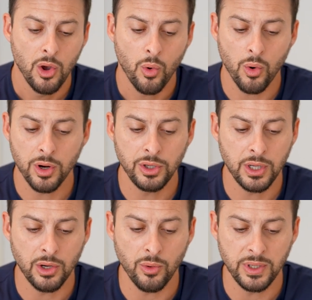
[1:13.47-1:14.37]
Or you
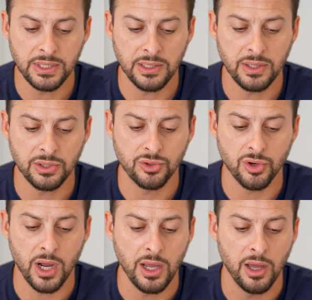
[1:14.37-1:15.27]
can always hit this
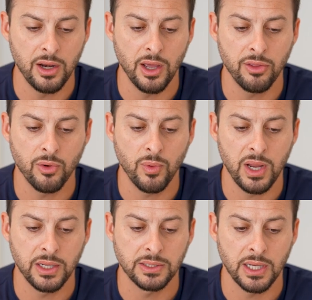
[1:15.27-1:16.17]
try another
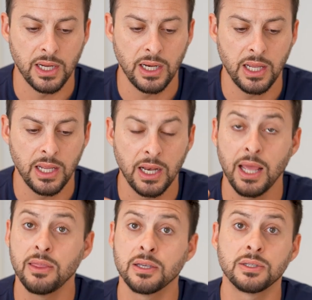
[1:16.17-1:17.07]
way to sign in.
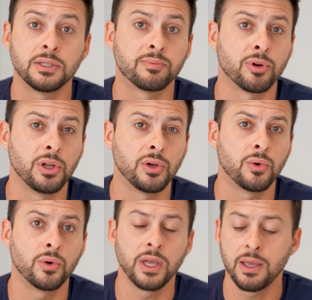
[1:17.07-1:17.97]
And this is pretty
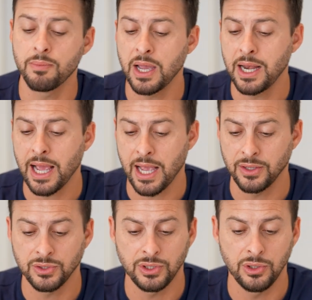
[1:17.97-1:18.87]
cool. It might
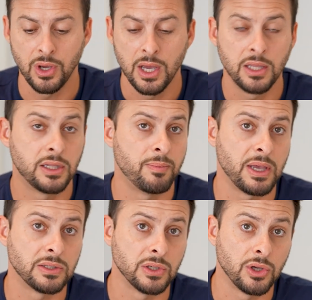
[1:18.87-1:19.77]
ask you to
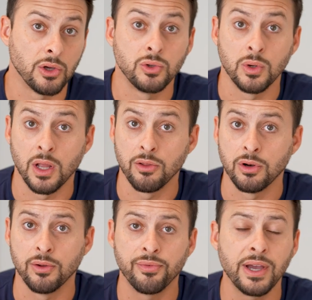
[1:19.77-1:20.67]
basically go to another
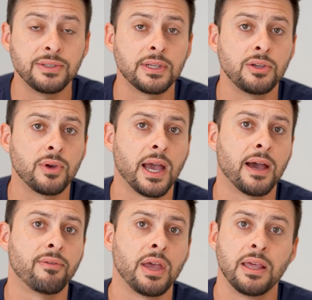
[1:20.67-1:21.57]
device that you
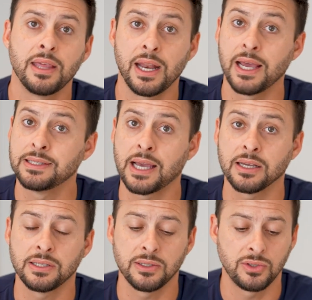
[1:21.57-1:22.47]
have that has
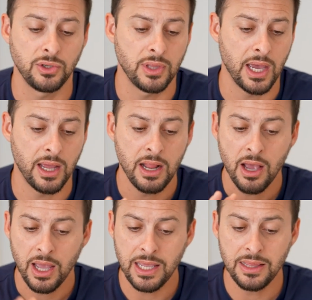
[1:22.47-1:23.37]
access to that.
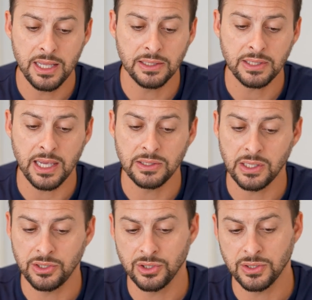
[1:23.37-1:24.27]
In this case,
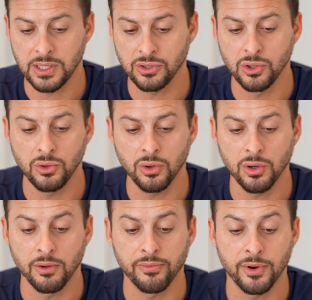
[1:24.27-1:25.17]
it just says Google
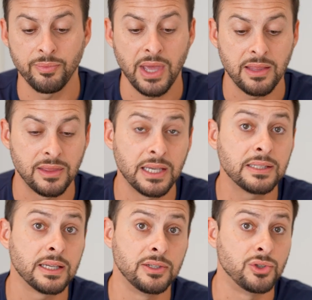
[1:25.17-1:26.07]
confirmed that
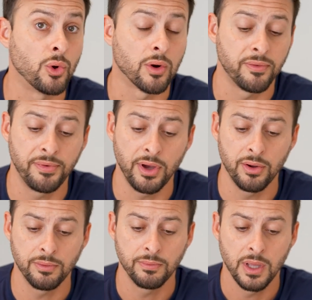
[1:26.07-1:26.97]
this is your
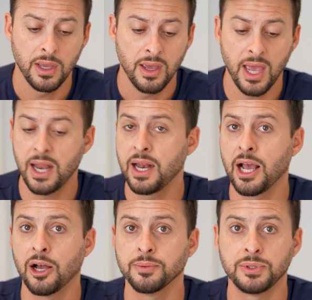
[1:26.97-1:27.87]
phone. And it
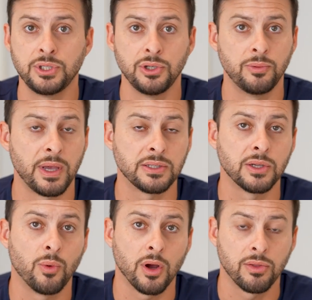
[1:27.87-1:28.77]
helps to
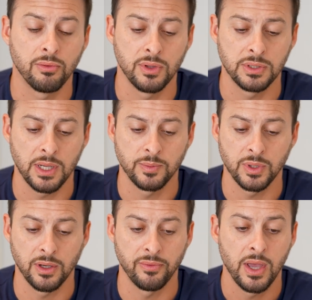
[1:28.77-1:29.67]
basically walk through the steps
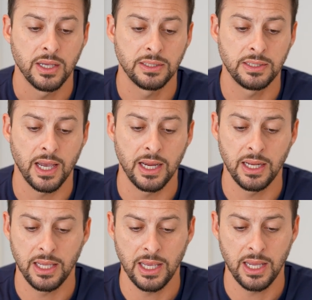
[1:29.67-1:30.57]
of
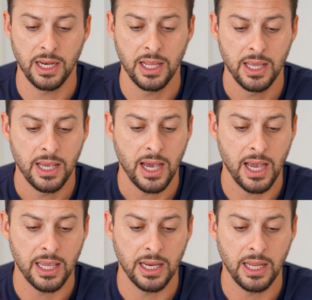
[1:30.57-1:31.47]
signing in.
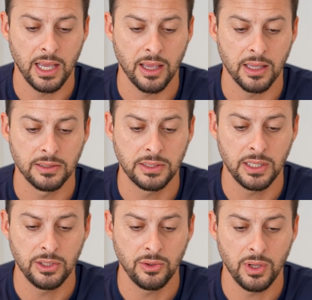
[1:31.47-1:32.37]
I can hit
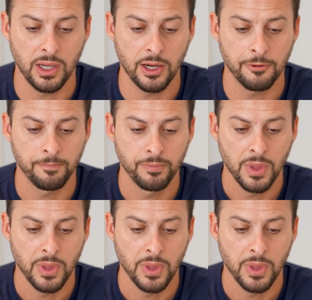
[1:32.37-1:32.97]
continue here.